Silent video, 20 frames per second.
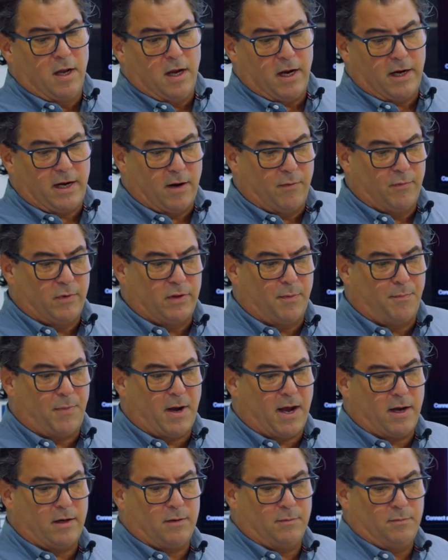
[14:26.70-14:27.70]
again with the
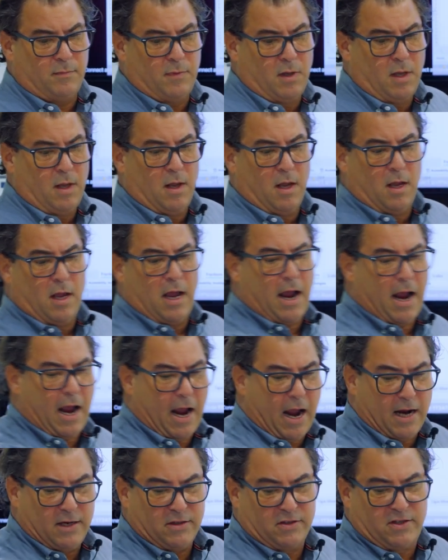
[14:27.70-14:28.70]
bottom.
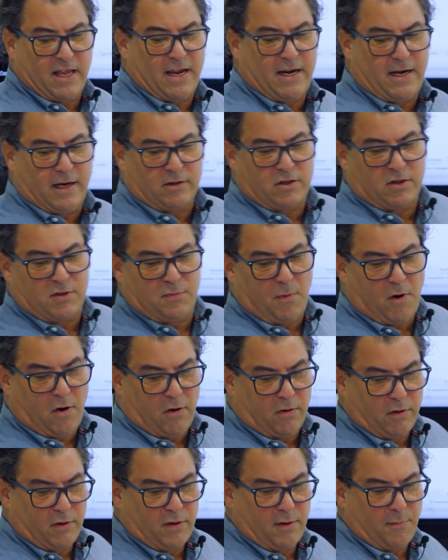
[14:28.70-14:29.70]
As they get
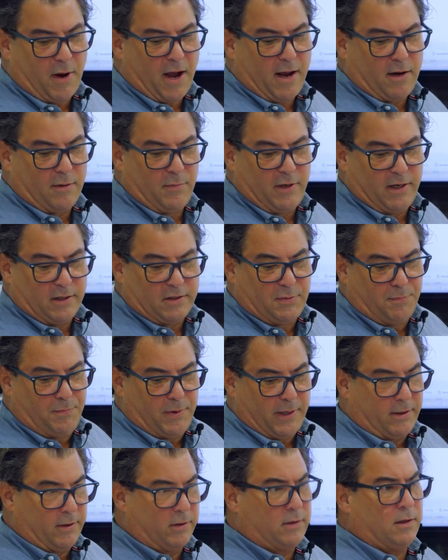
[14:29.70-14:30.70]
smaller, the bottom gets
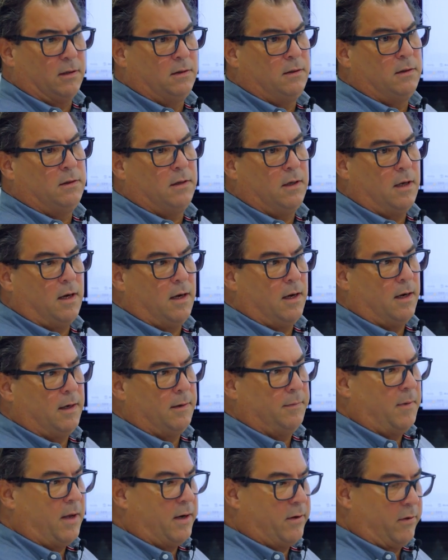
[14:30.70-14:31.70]
bigger. I
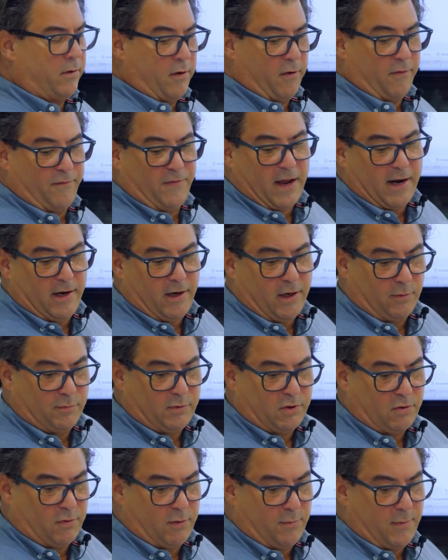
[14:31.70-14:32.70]
don't know if that
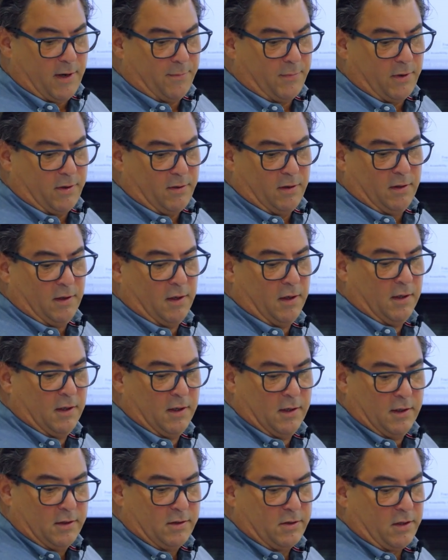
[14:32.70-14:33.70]
helps to remember.
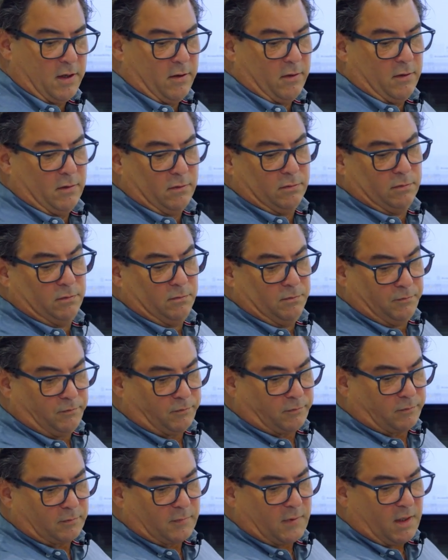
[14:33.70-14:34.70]
So
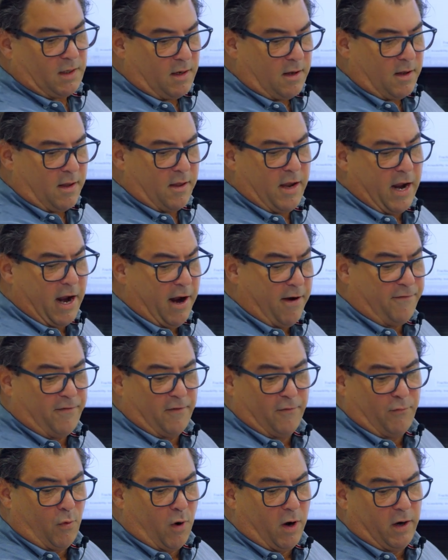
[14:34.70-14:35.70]
a half
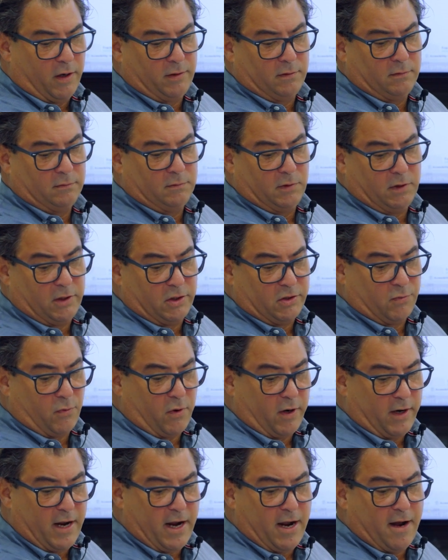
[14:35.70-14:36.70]
of 1 is
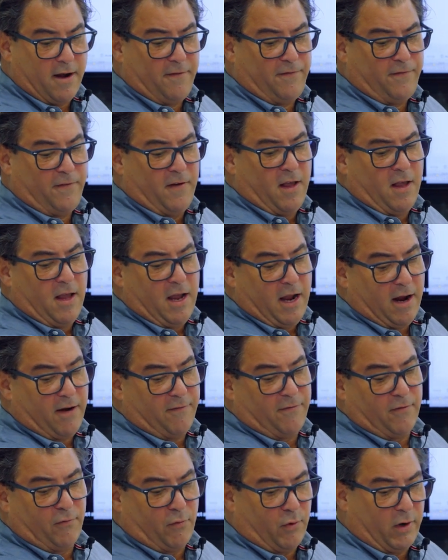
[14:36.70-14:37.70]
1/2,
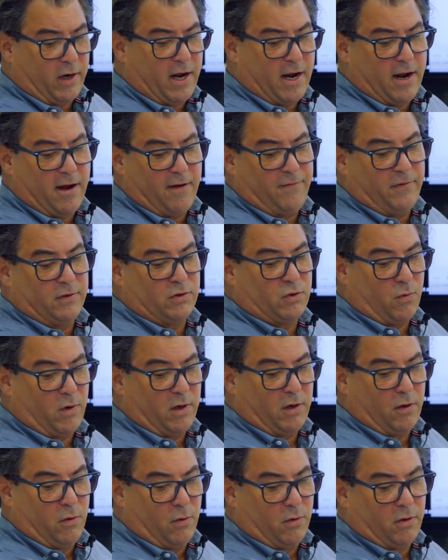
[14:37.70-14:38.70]
half of 1/2 is
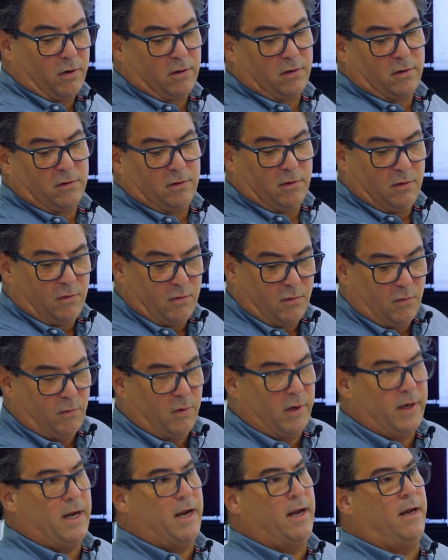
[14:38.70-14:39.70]
1/4,
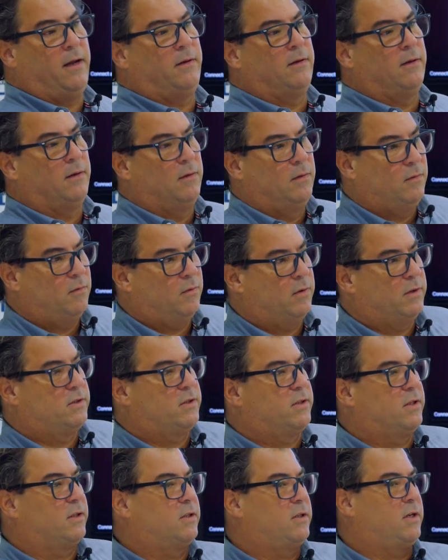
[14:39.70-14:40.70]
1/8,
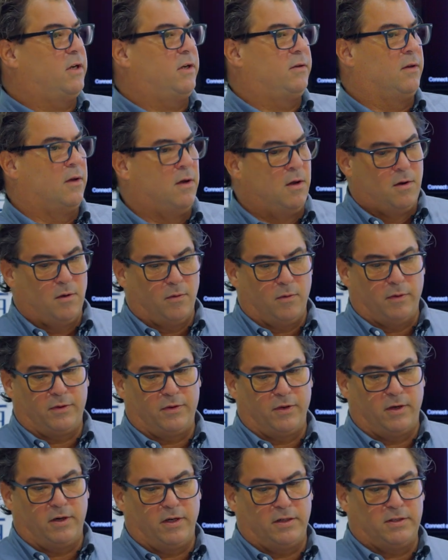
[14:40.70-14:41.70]
1/16,
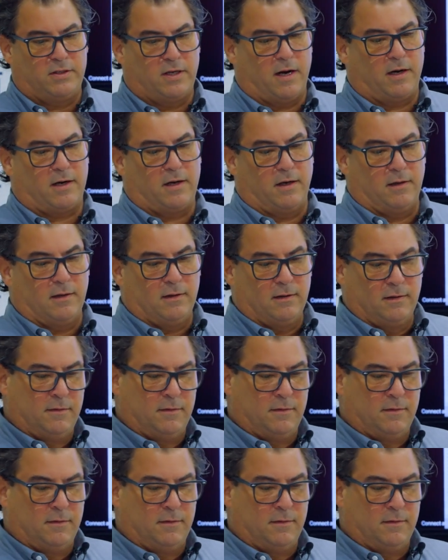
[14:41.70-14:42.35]
1/32.